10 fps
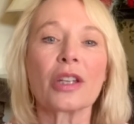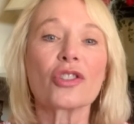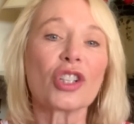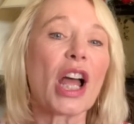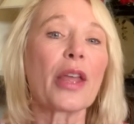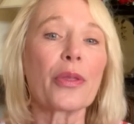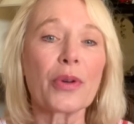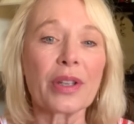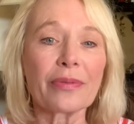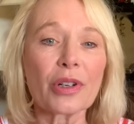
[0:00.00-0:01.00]
July
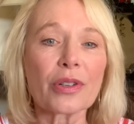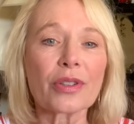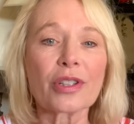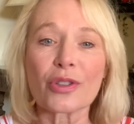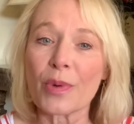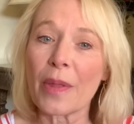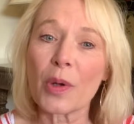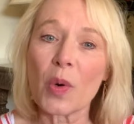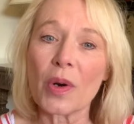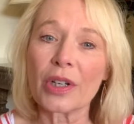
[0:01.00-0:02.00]
31st is around the
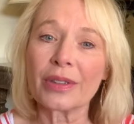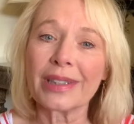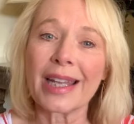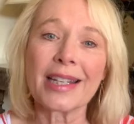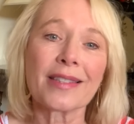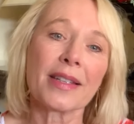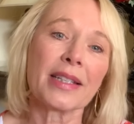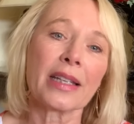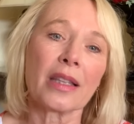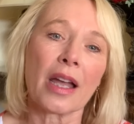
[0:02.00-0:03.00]
corner and it's the
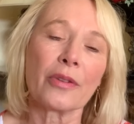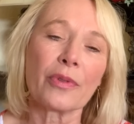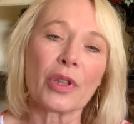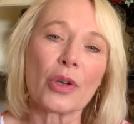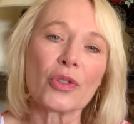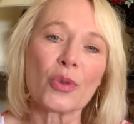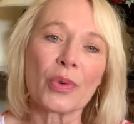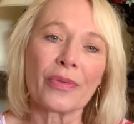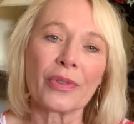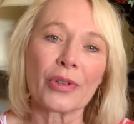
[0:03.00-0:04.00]
deadline for those who
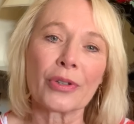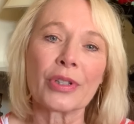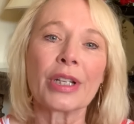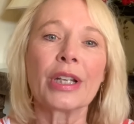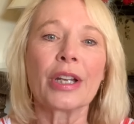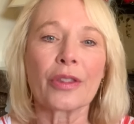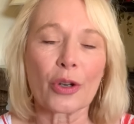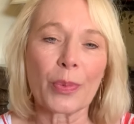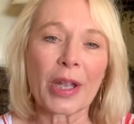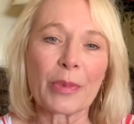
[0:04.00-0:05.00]
referred
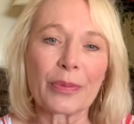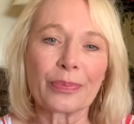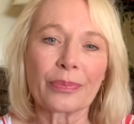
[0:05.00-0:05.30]
their payment.